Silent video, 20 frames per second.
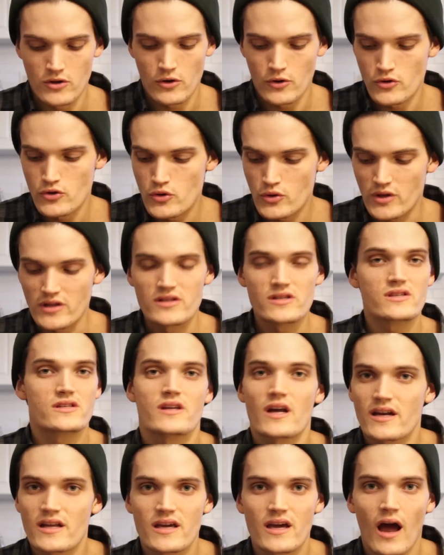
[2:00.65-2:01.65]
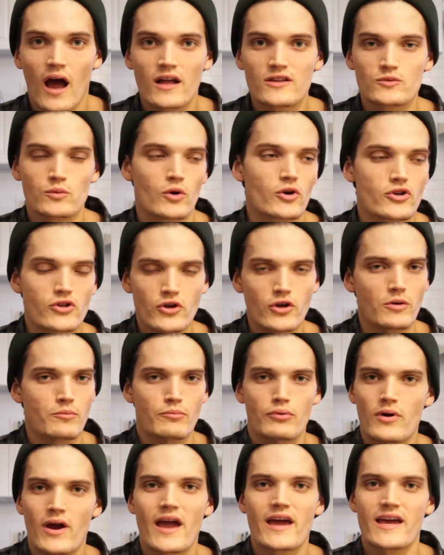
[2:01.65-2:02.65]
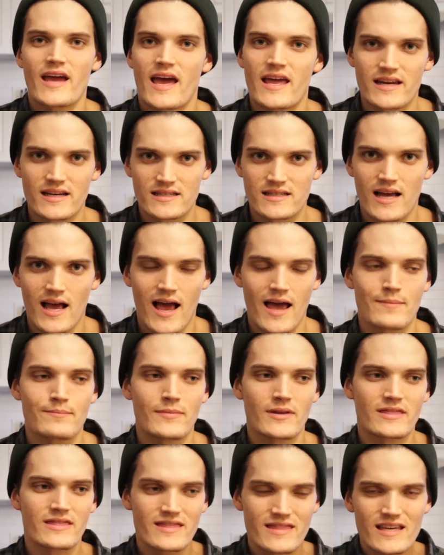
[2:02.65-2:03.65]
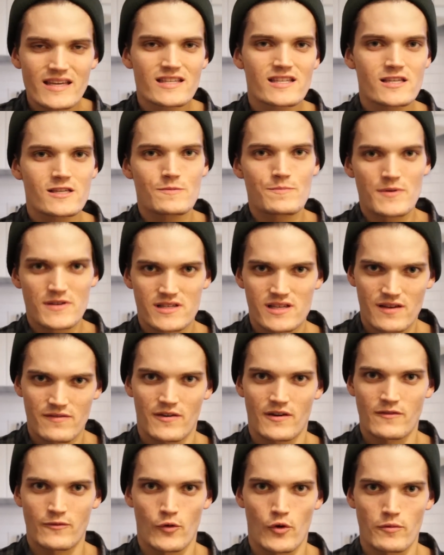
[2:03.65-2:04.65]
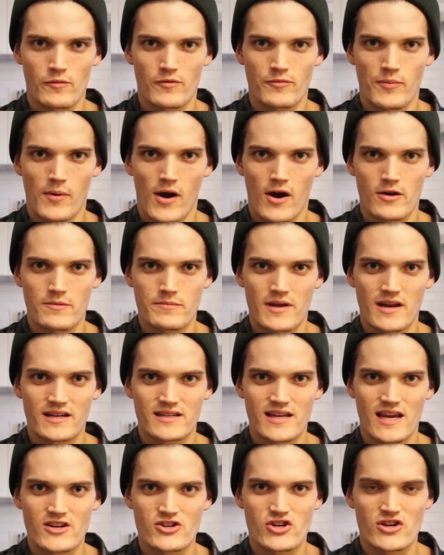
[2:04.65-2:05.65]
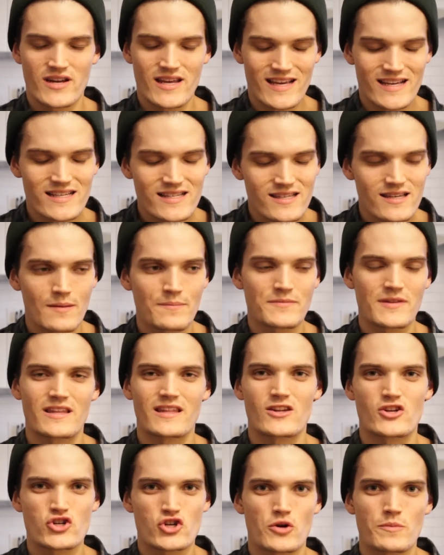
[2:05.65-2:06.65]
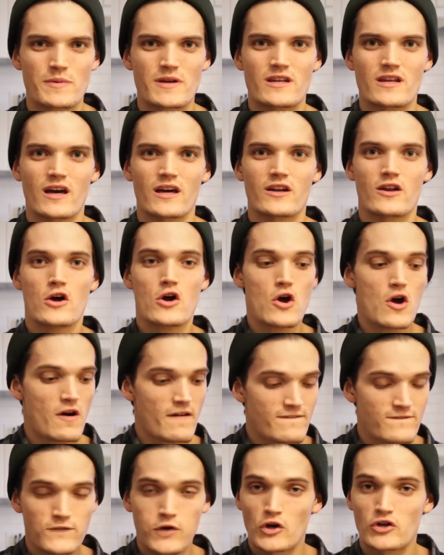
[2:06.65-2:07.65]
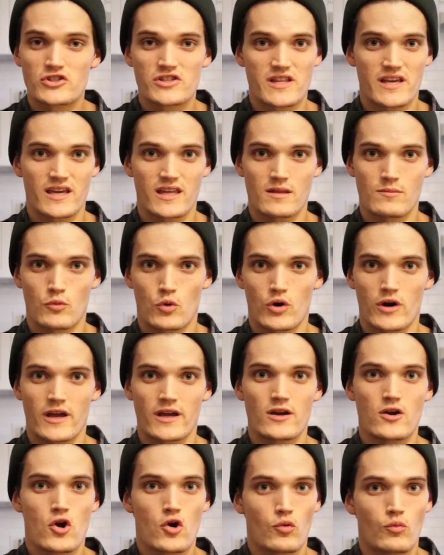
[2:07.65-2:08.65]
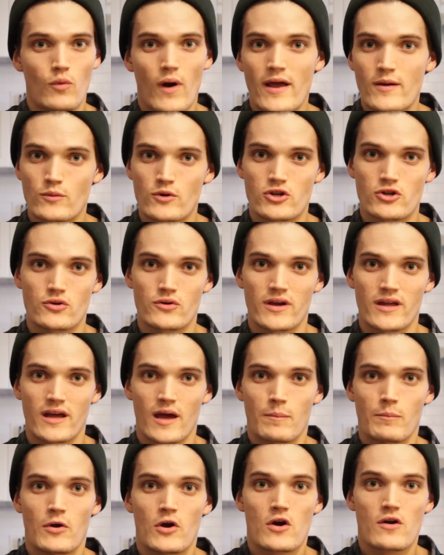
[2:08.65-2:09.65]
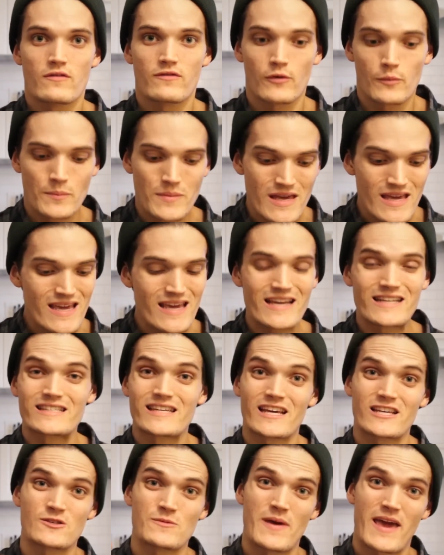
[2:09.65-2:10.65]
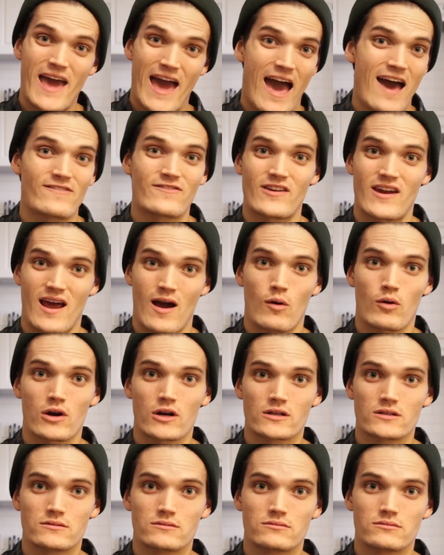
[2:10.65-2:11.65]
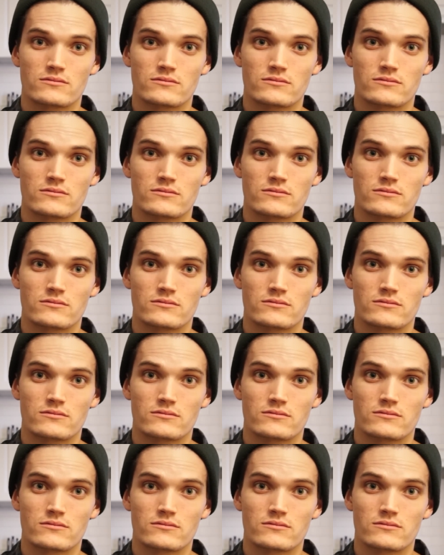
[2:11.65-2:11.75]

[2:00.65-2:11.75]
you know, you can study God's word, you can pray anytime, but this specific form of prayer and meditation is something that should be done first thing in the morning, right when you get up. For me, it takes me half an hour,